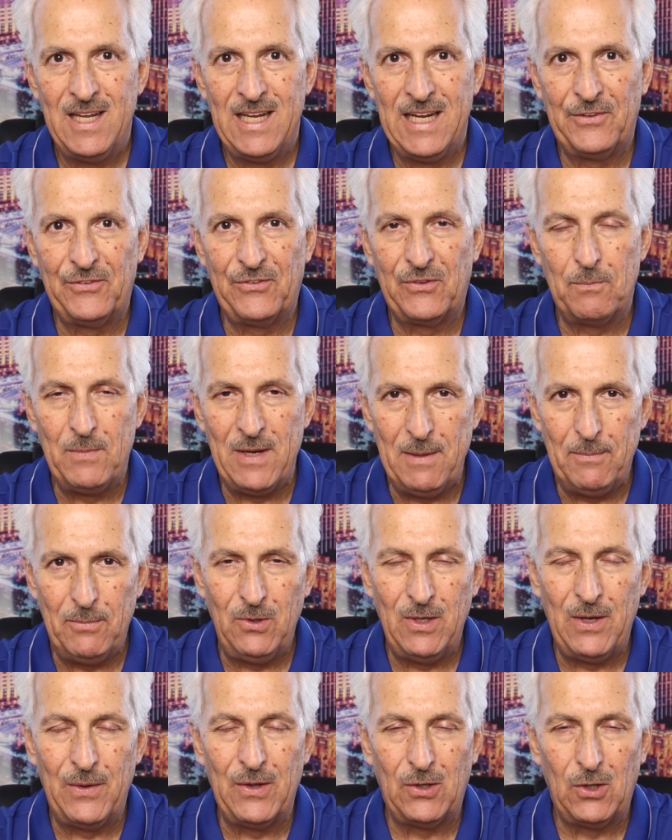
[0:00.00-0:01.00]
It's the
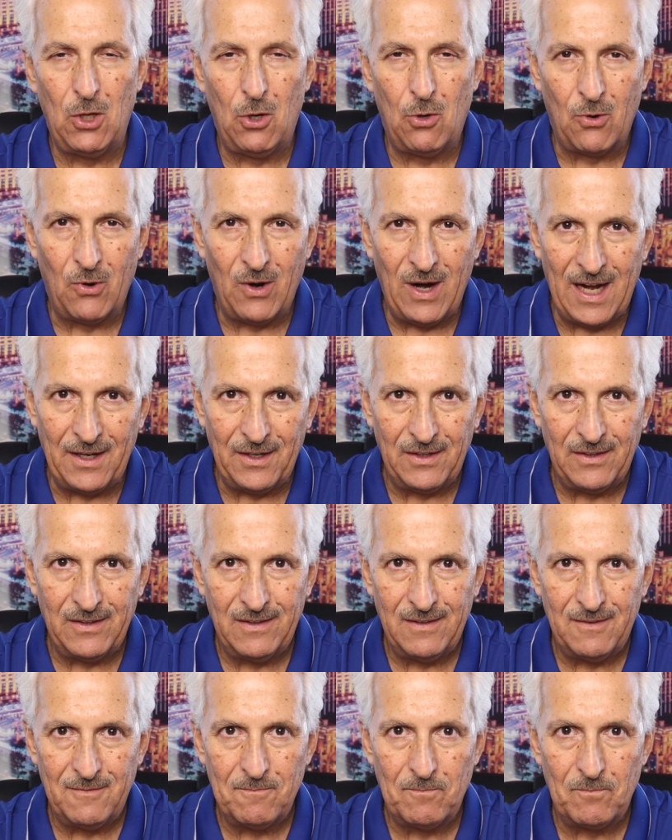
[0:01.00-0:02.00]
people on the lower end,
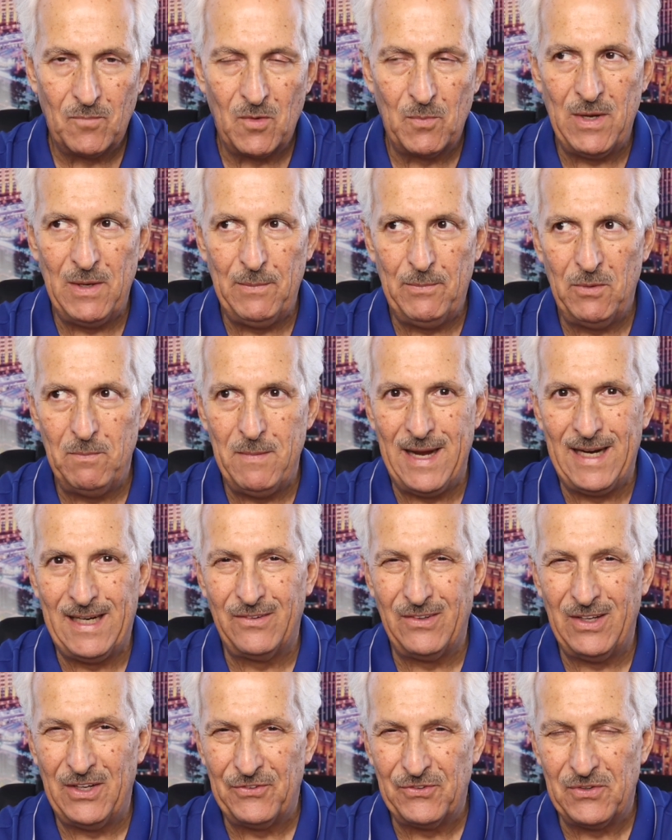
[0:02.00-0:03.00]
the people
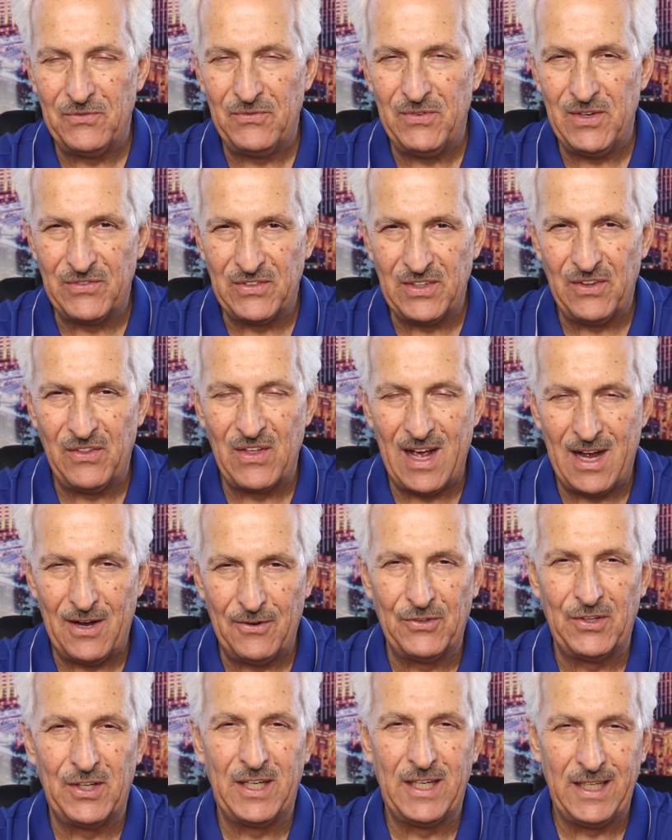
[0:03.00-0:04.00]
making less than
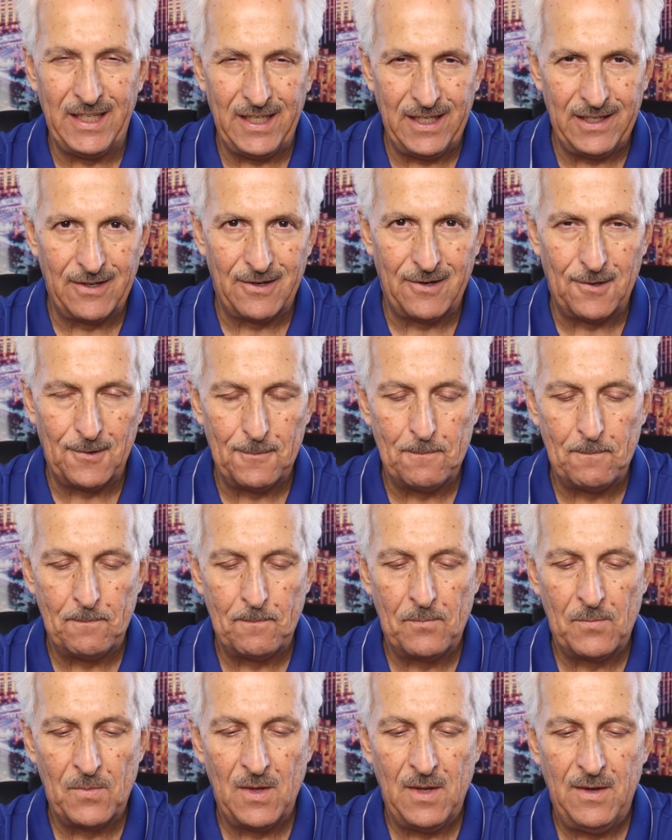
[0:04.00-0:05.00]
$50,000 a year,
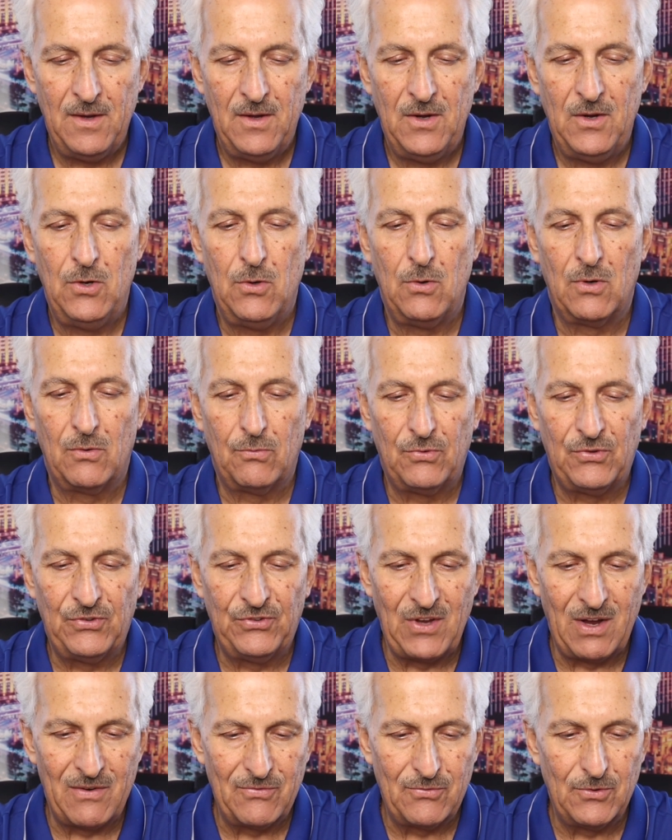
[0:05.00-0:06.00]
who are
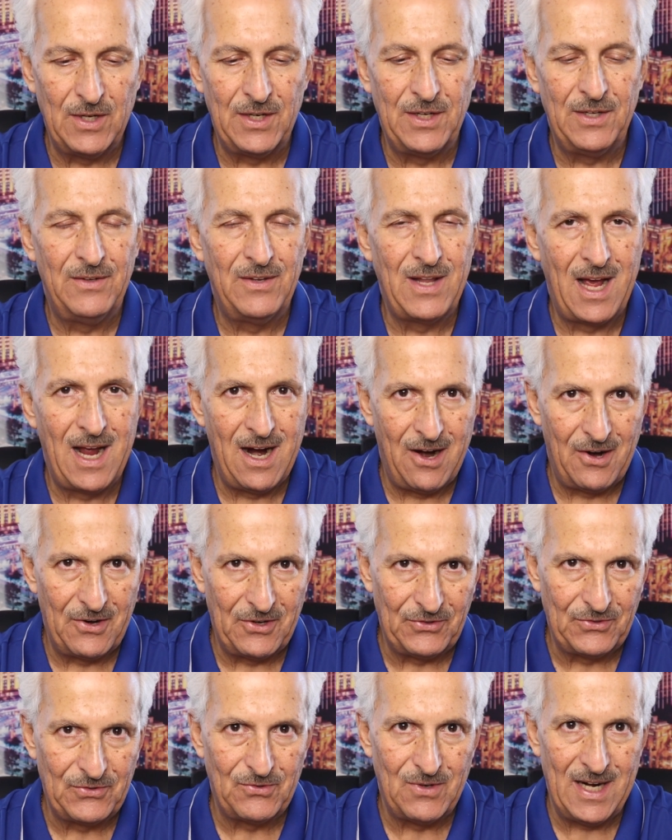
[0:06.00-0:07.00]
suffering the
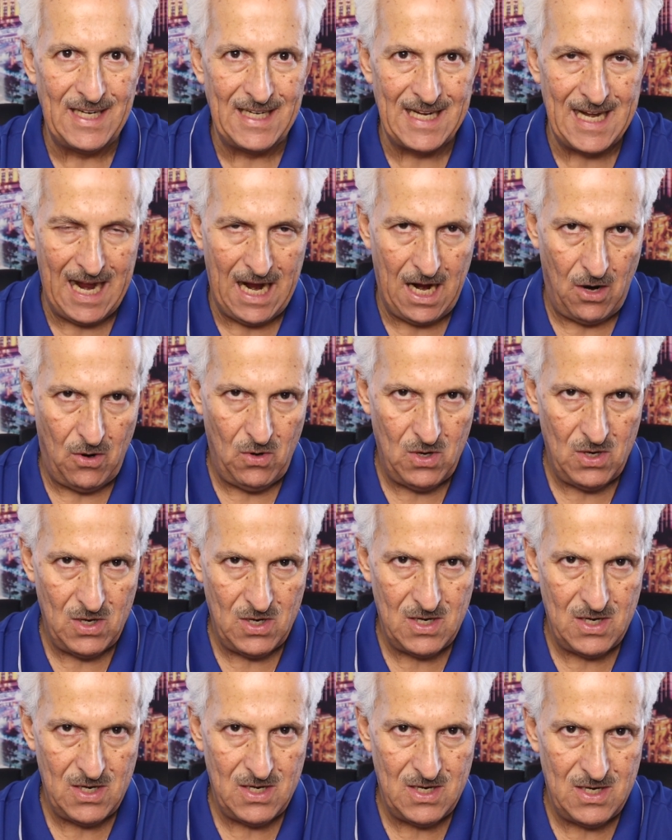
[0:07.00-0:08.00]
hardest right now
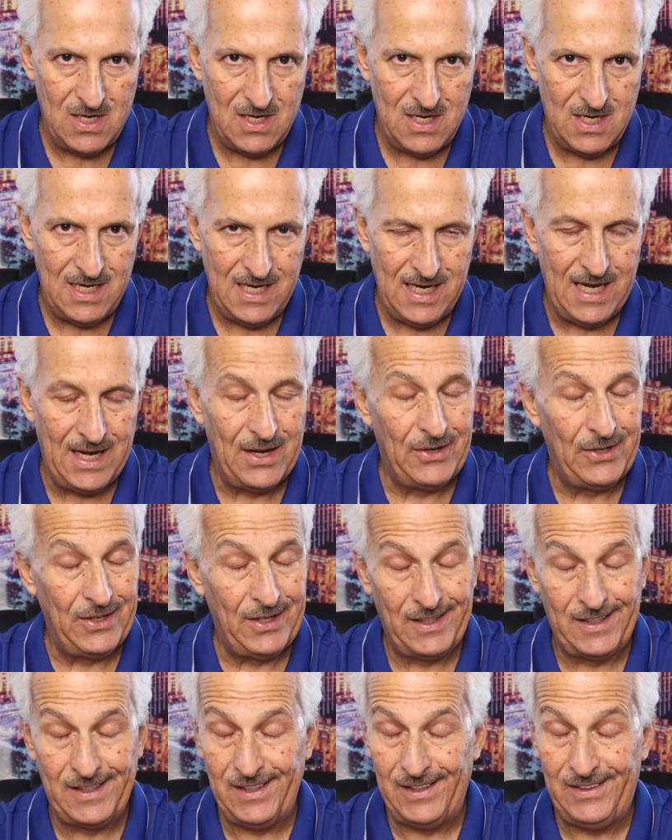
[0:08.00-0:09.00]
and are
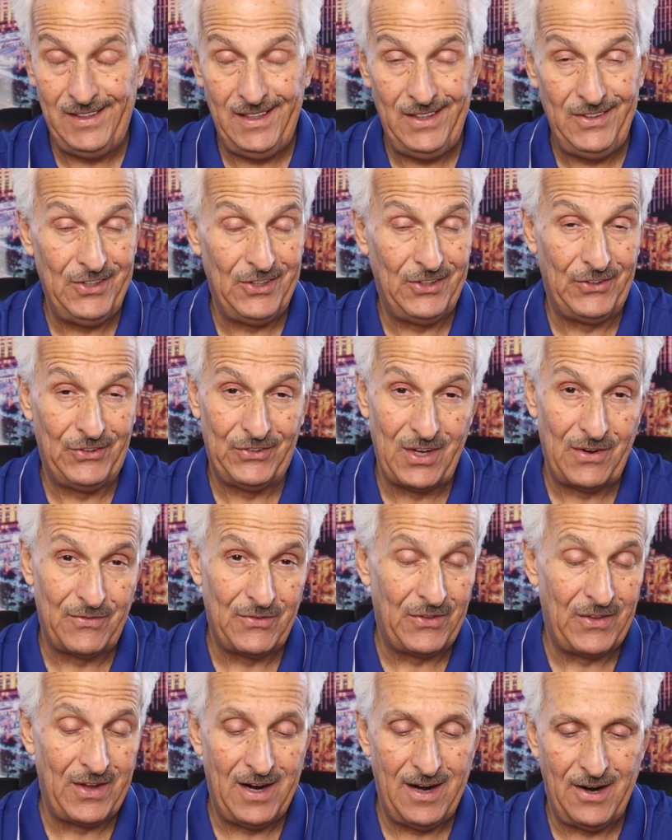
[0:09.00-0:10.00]
going to continue to
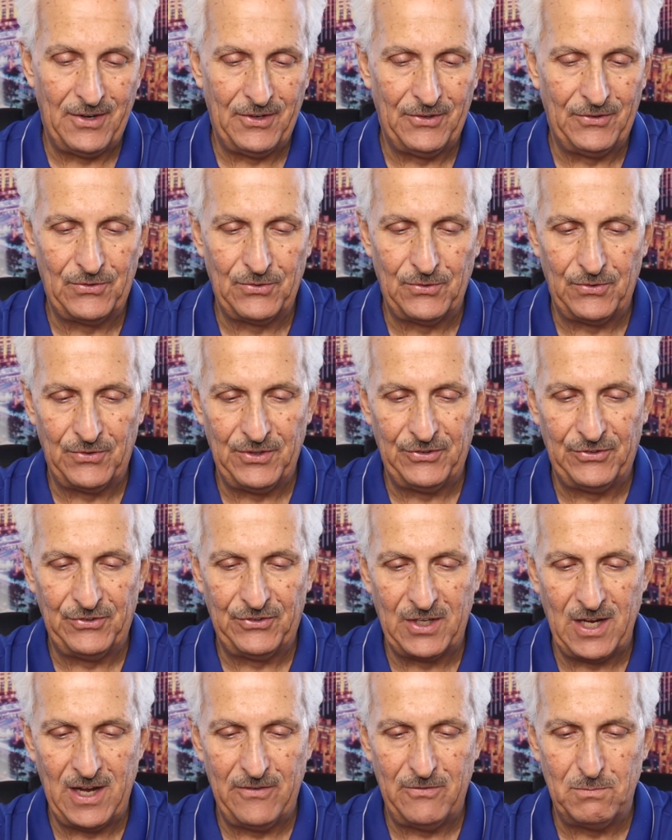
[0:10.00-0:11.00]
suffer the hardest through this
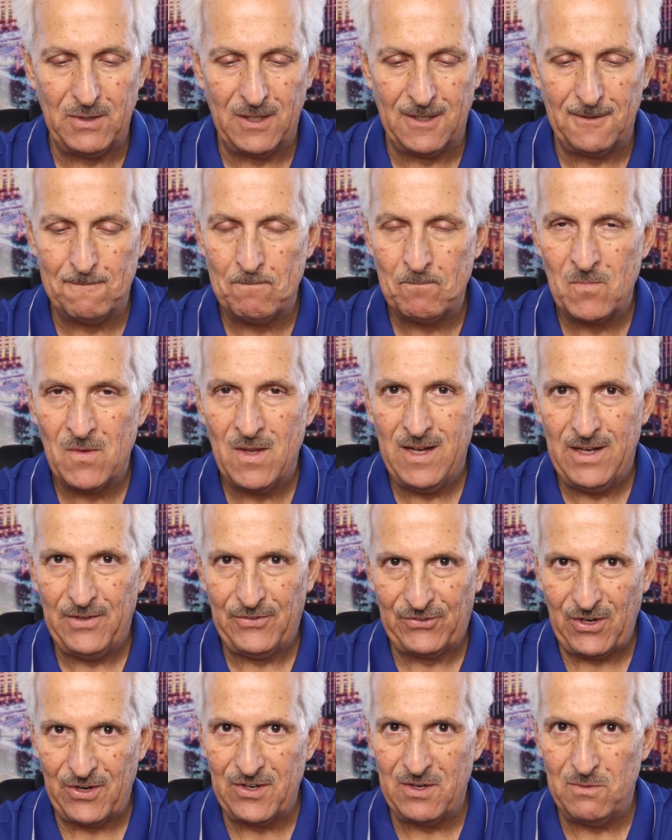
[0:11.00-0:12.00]
stuff, but it's
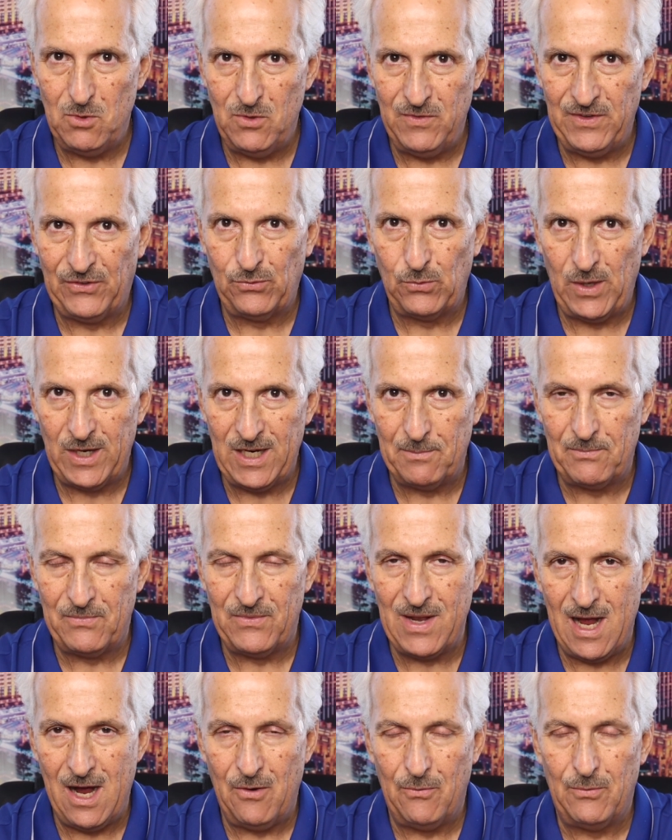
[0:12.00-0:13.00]
starting to move its way up
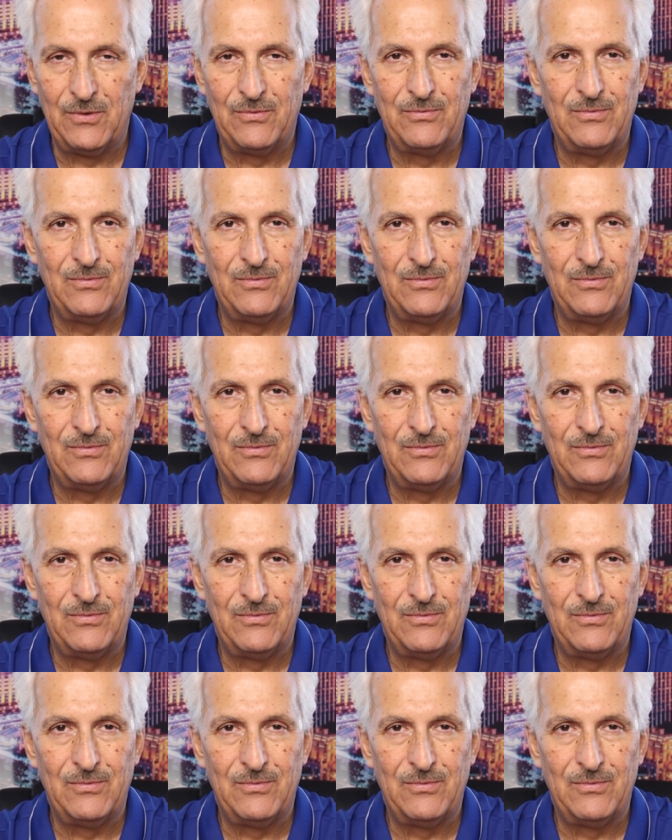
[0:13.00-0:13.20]
now.